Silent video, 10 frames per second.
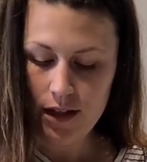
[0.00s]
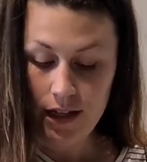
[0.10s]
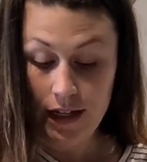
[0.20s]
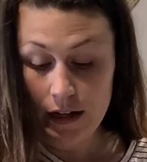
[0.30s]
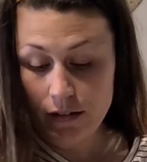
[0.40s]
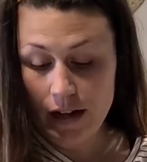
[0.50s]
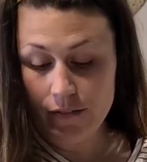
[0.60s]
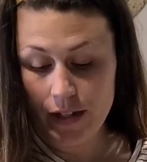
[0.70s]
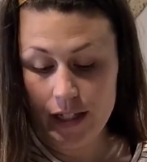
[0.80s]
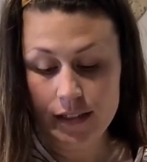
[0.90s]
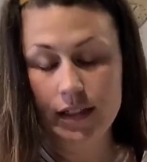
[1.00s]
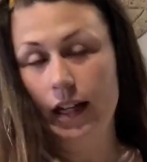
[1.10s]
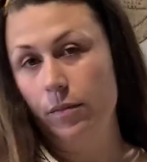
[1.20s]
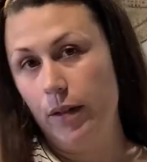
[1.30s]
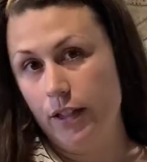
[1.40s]
And I don't have a
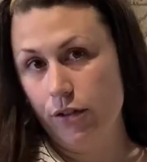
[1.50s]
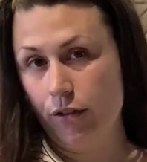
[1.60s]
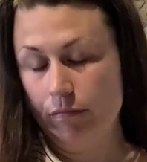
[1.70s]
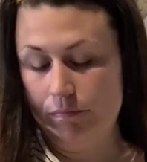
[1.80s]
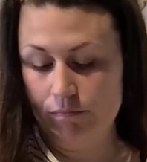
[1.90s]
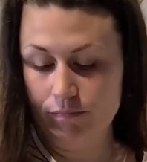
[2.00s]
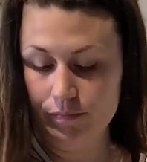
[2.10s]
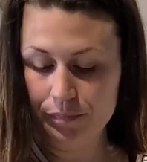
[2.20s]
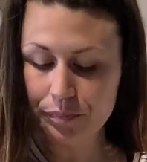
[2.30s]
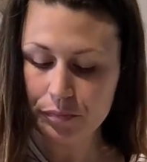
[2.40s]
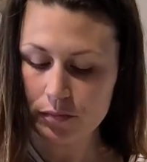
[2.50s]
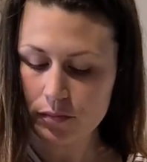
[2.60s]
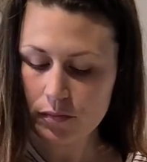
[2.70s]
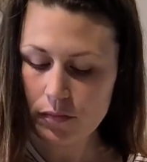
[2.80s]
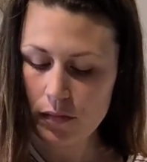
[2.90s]
stand mixer,
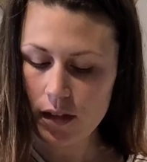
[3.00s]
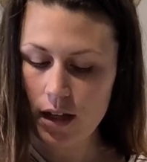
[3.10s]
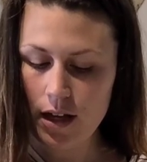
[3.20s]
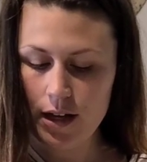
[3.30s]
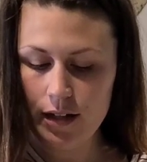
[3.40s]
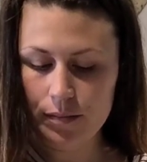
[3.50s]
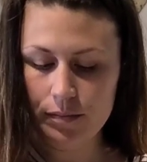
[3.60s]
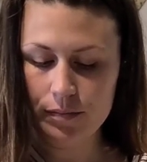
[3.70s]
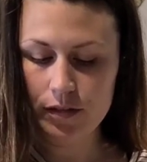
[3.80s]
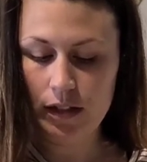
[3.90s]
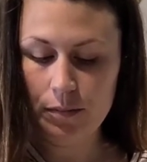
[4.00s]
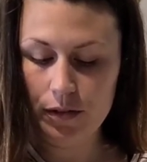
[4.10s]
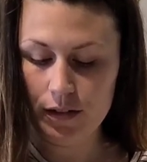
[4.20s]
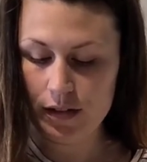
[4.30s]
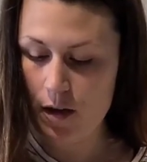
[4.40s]
so I'm doing
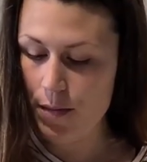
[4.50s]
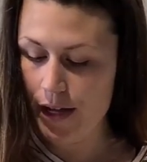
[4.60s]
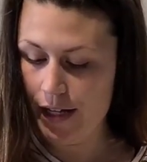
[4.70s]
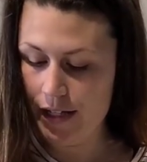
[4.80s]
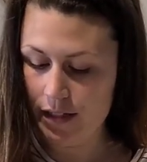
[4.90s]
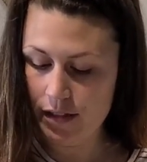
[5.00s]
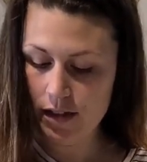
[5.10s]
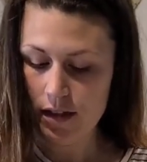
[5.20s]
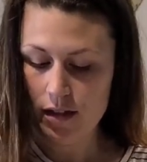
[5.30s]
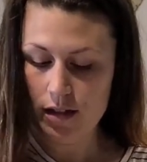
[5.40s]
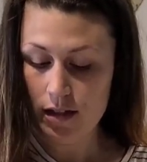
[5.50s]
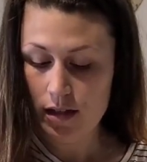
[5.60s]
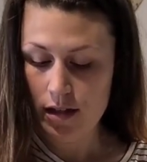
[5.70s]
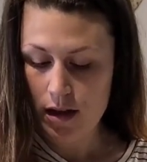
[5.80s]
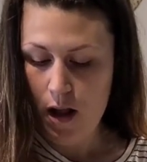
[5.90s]
this all by hand.
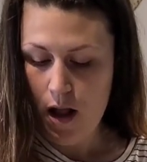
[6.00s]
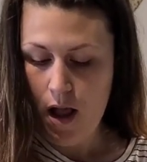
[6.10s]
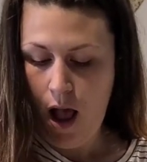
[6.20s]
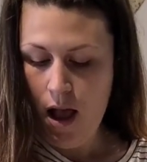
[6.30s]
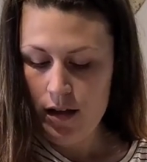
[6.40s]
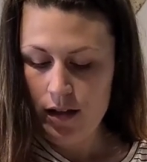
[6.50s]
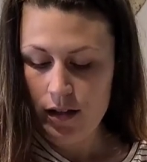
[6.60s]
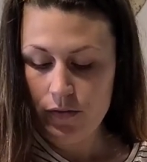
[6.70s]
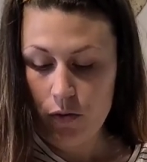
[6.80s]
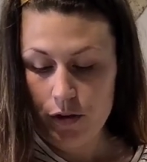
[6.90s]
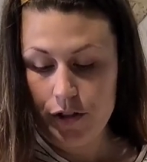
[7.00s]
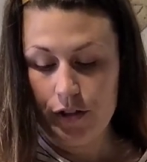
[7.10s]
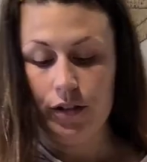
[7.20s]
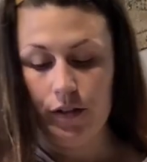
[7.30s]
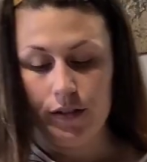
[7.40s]
Of course, you
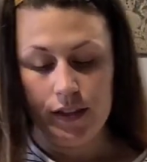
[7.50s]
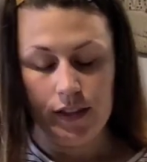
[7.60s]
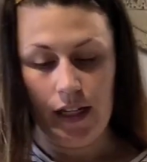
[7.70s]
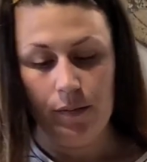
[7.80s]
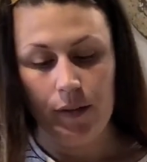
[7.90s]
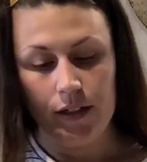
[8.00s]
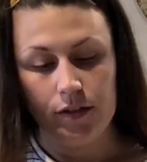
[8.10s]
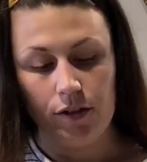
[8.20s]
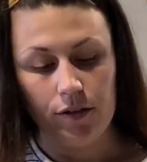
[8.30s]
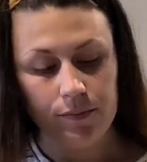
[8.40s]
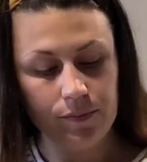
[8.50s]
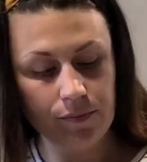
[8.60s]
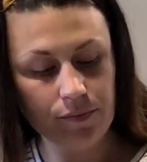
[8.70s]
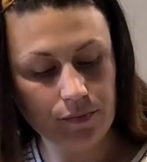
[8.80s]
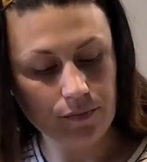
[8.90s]
can use a stand mixer.
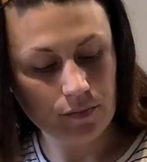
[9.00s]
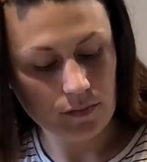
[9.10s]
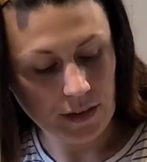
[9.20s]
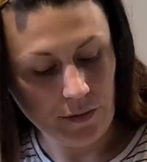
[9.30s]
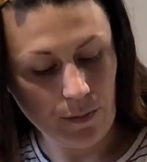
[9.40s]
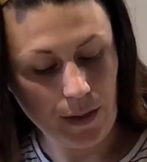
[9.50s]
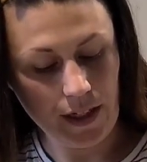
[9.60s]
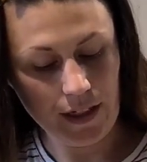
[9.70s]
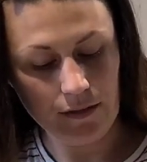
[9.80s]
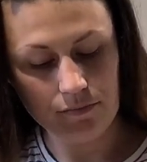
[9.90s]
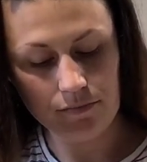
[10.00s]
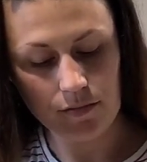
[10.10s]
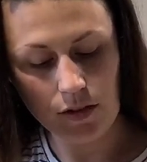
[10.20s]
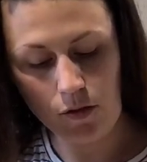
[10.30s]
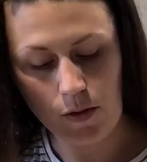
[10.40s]
It will make it
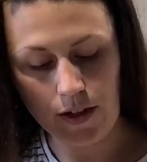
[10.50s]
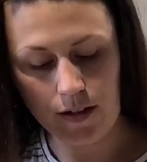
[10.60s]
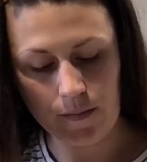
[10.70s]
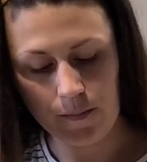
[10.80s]
a little quicker.